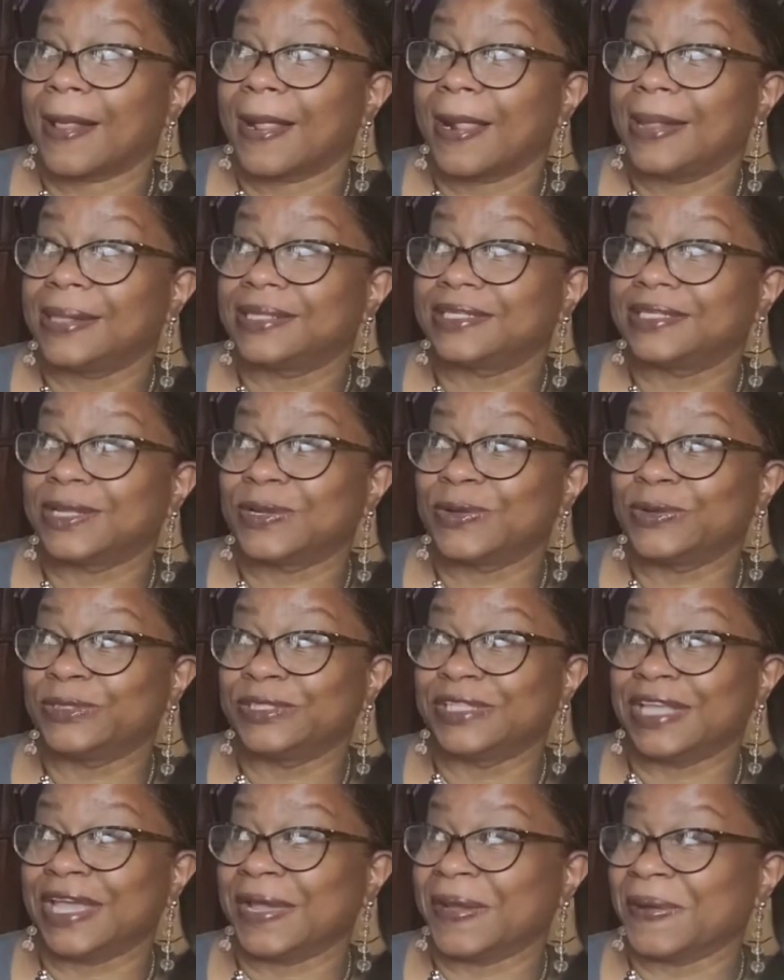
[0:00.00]
He said, "Who's
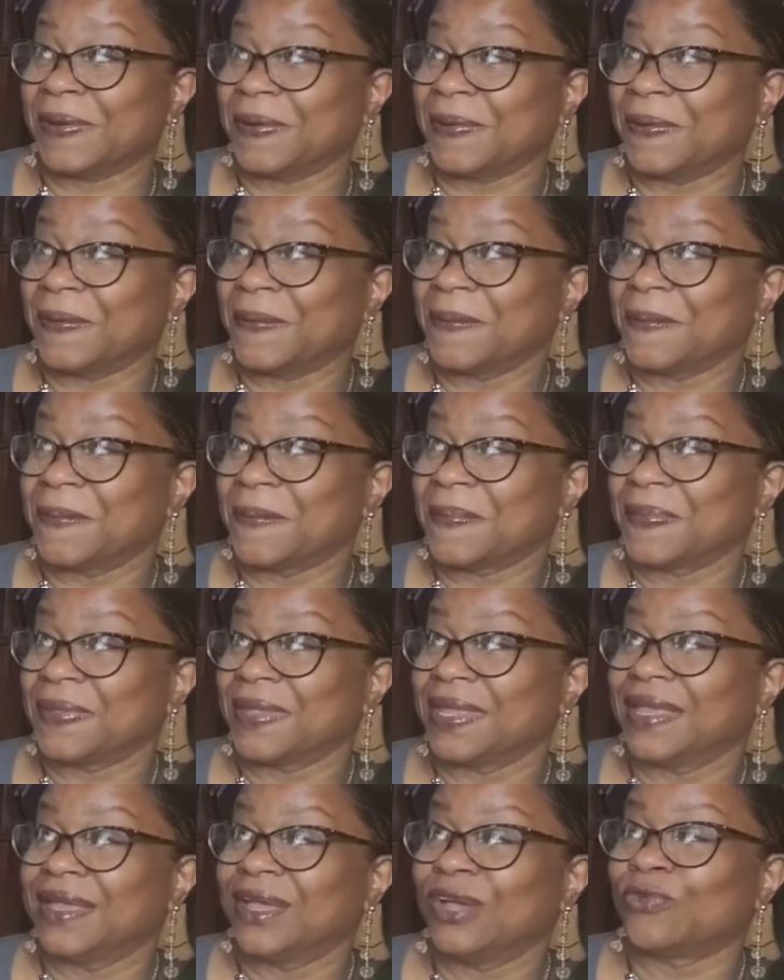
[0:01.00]
there?"
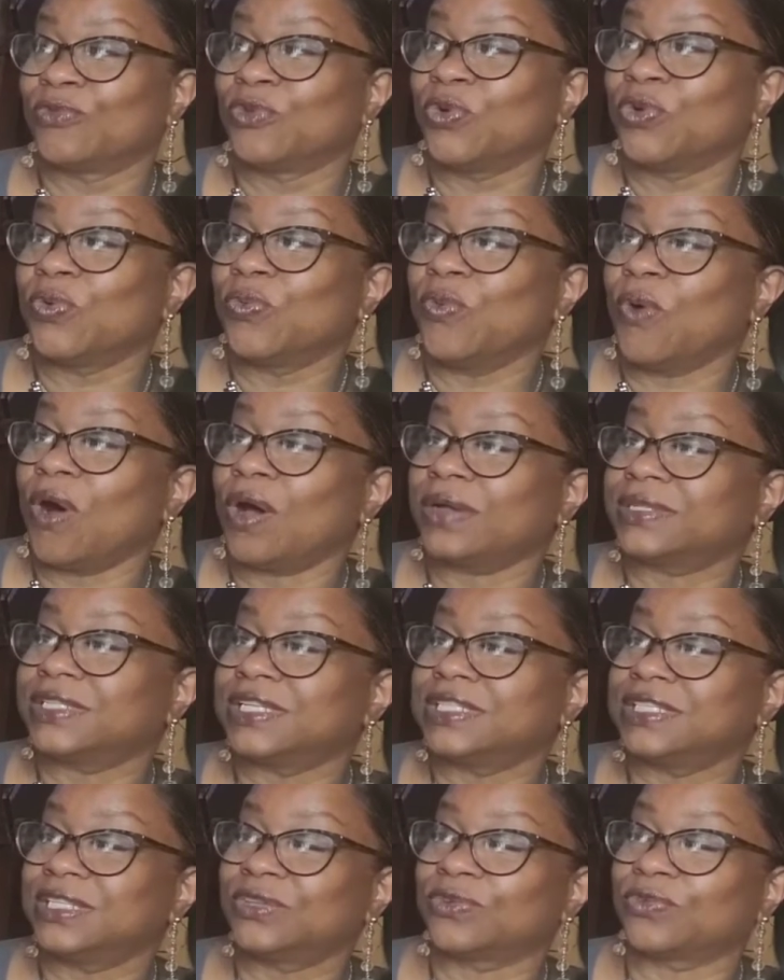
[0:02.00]
Roo walked
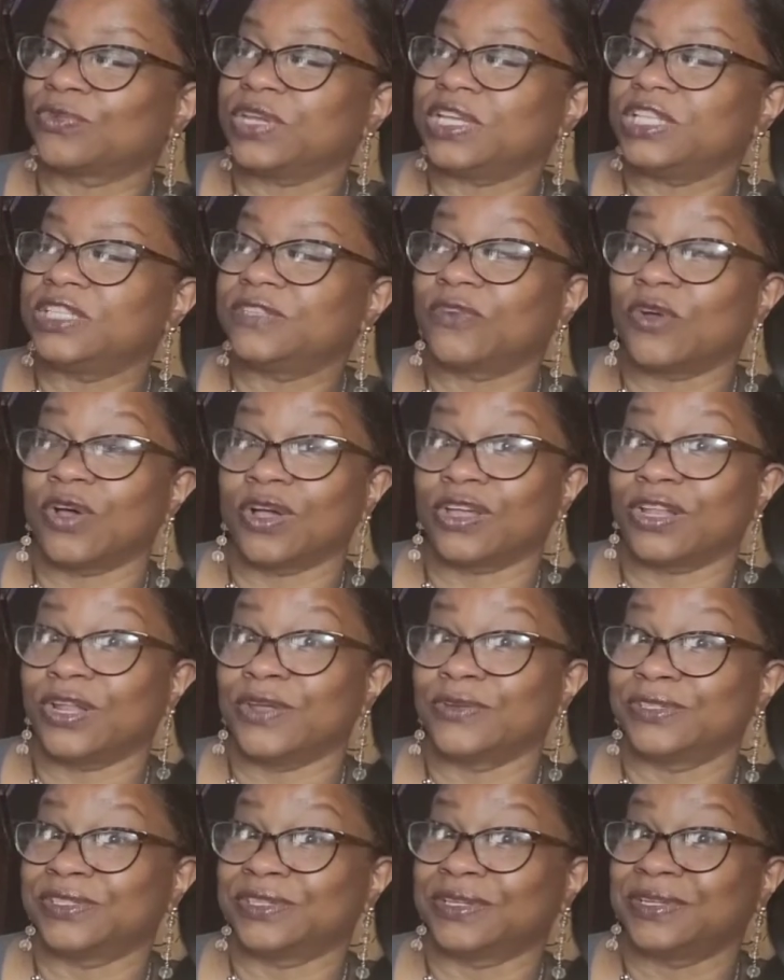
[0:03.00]
into the reeds for a
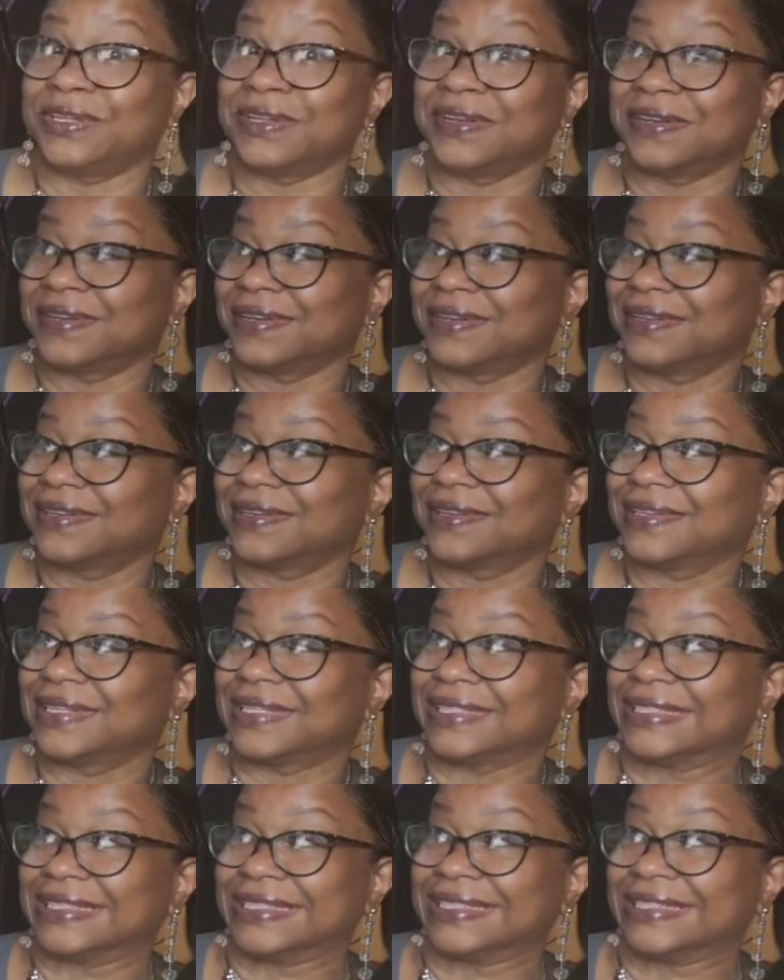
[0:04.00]
closer look.
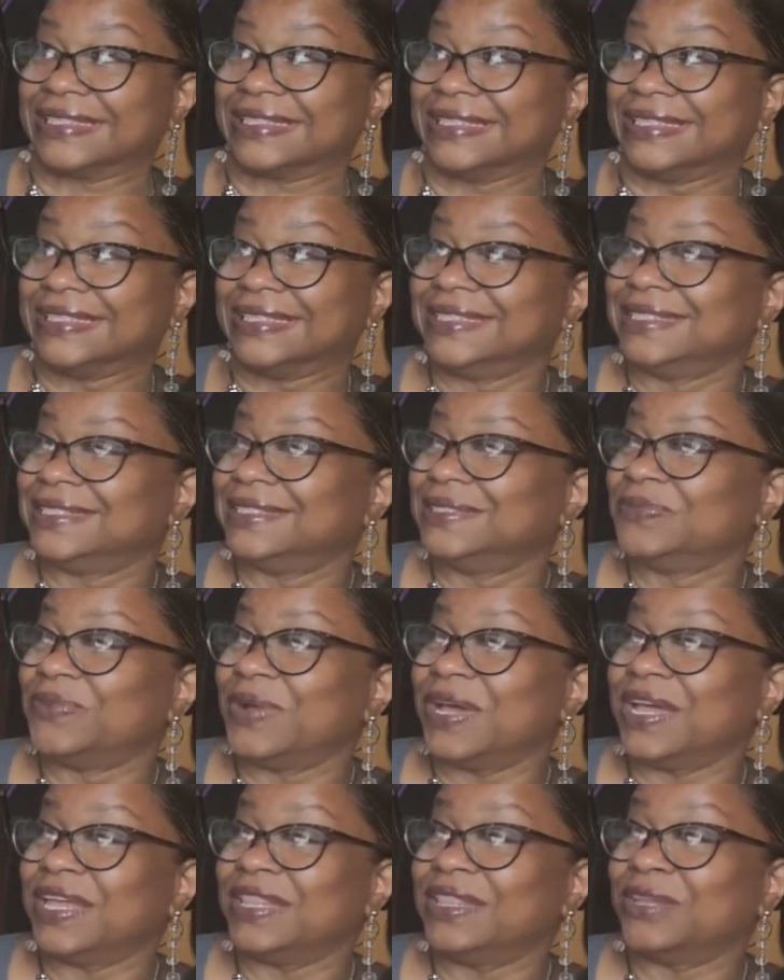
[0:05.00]

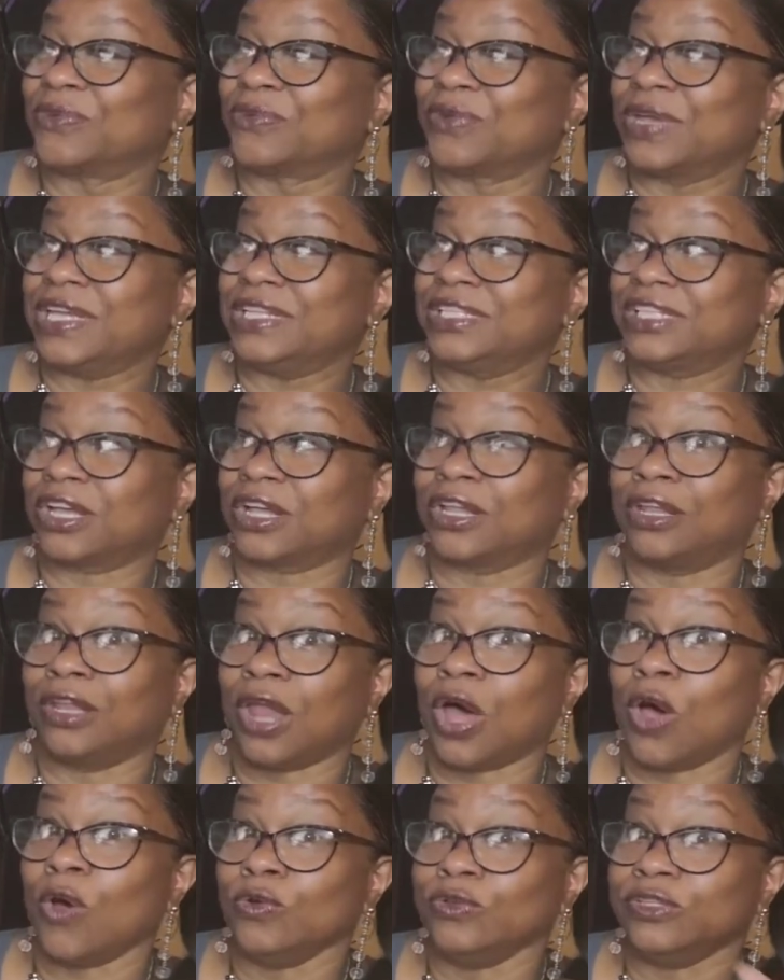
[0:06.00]
When the reeds
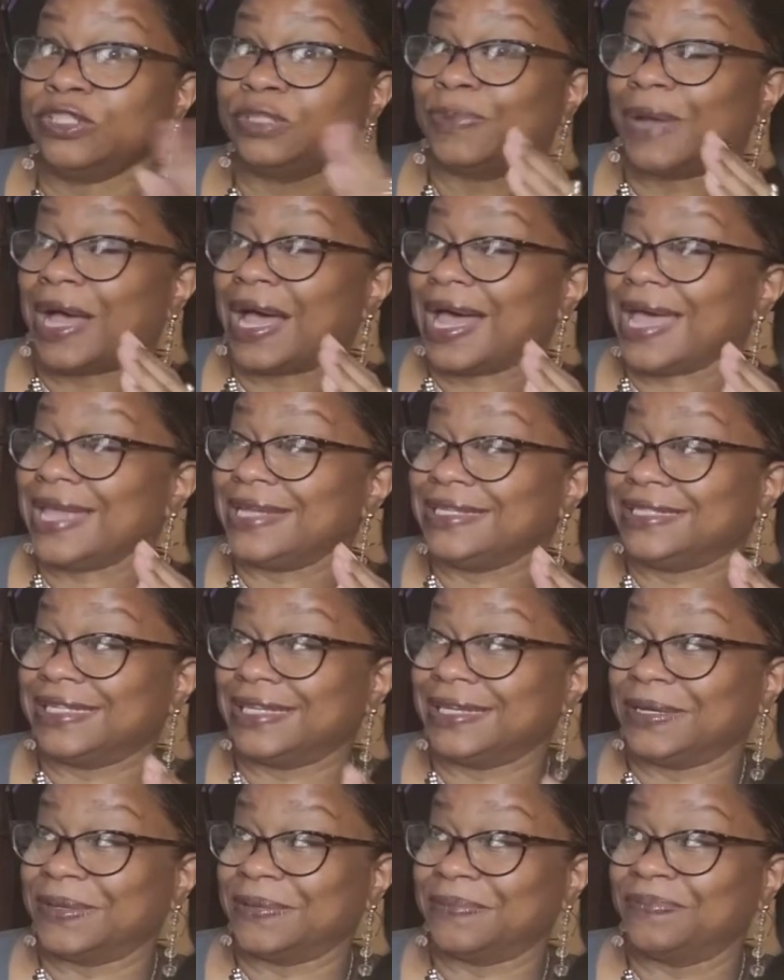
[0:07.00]
closed behind
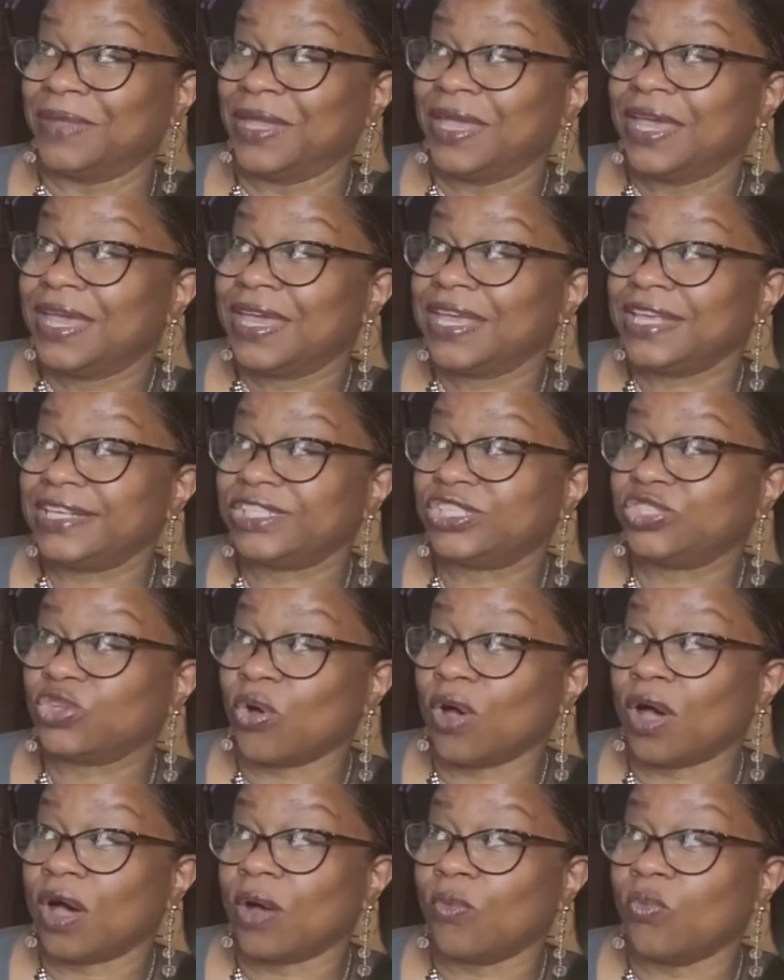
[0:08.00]
him, he
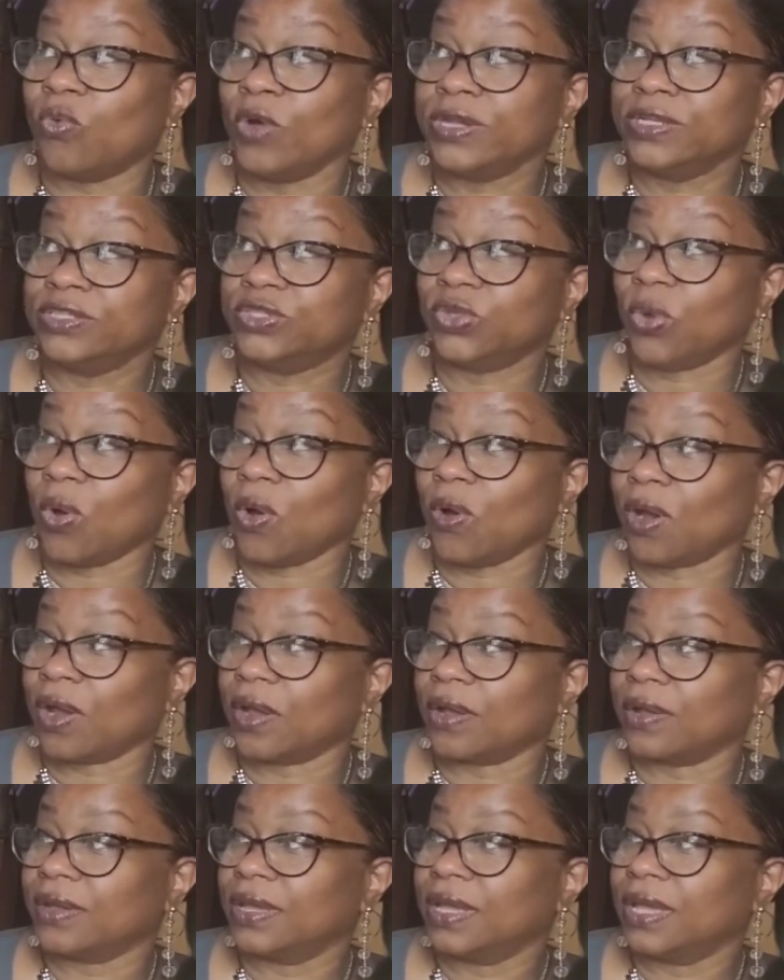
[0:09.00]
saw a wooden
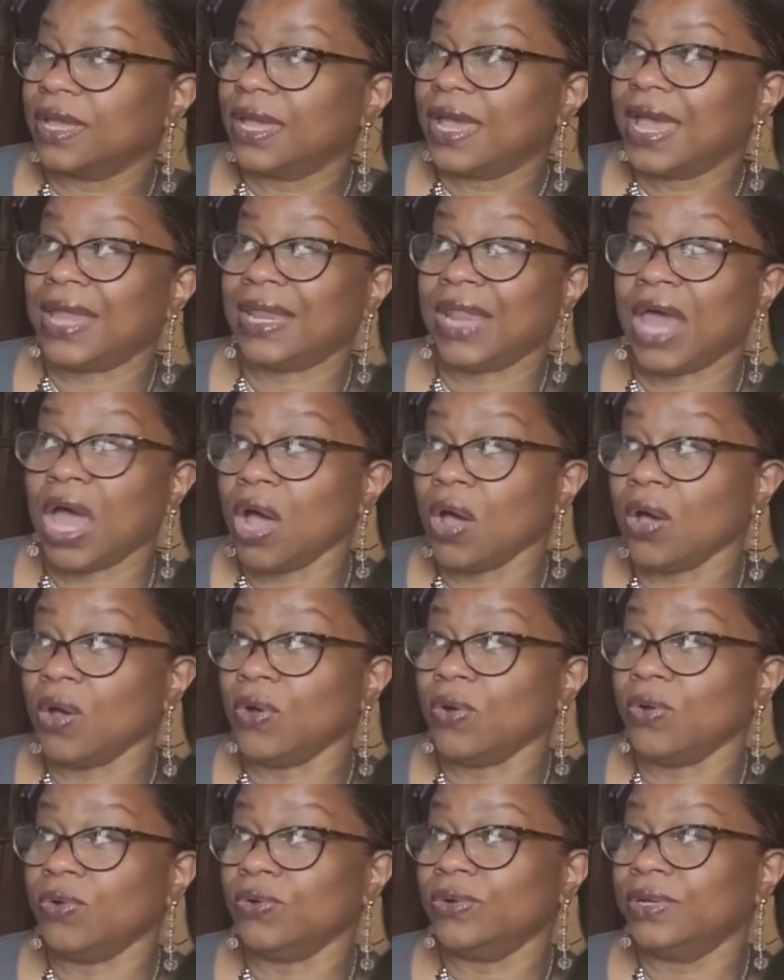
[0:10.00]
door.
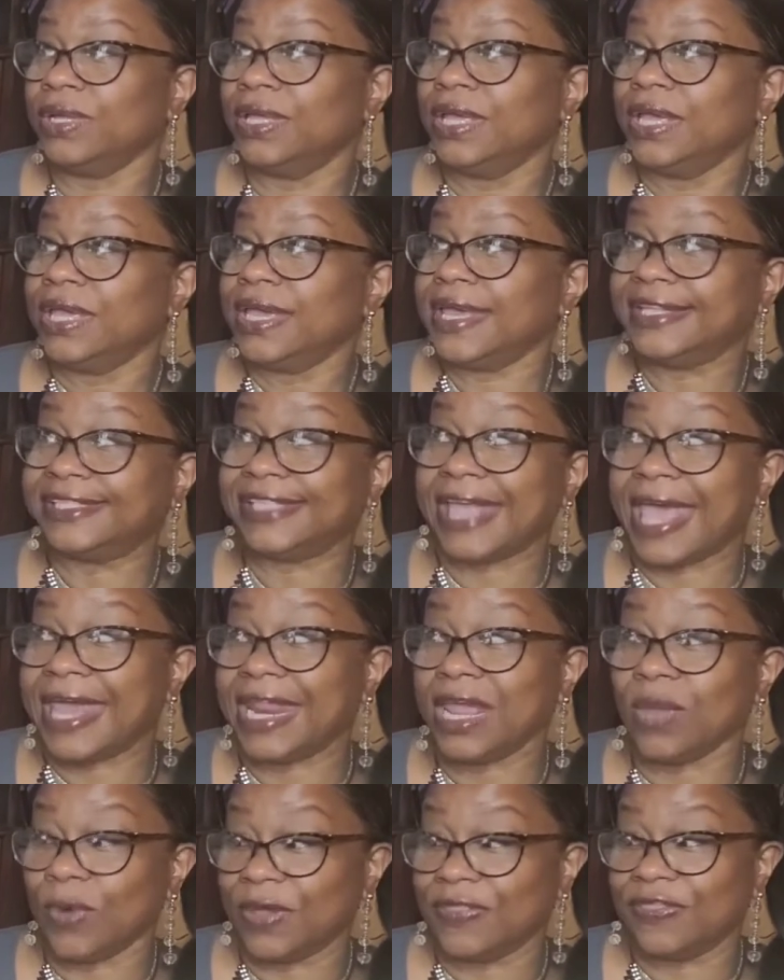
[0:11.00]
"Hello, is
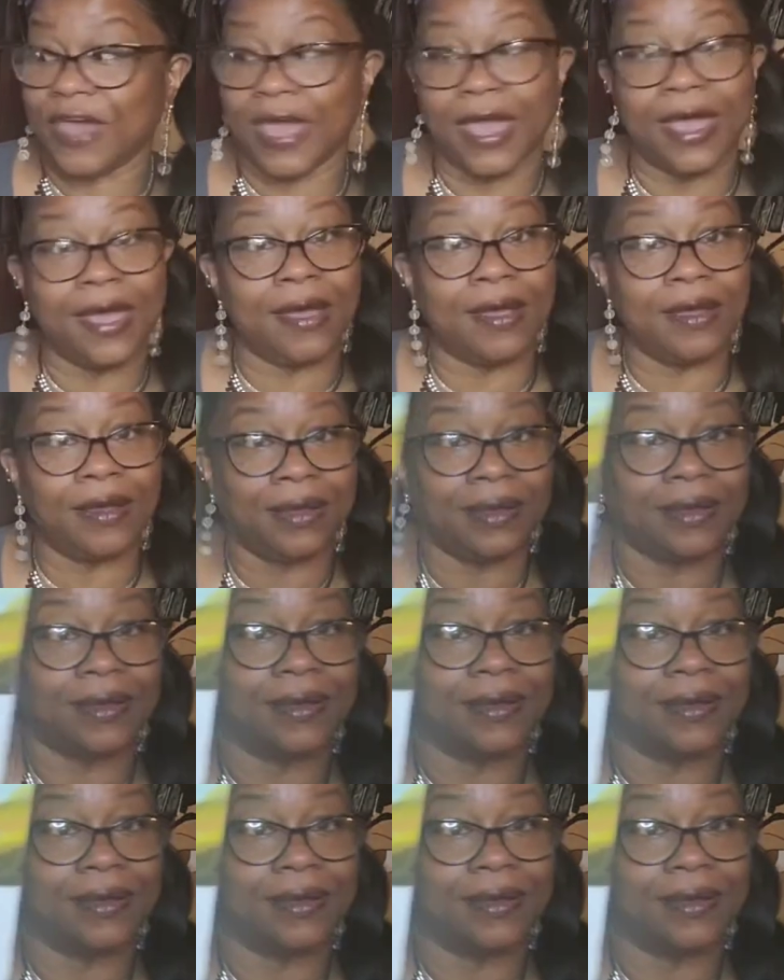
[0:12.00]
anyone there?"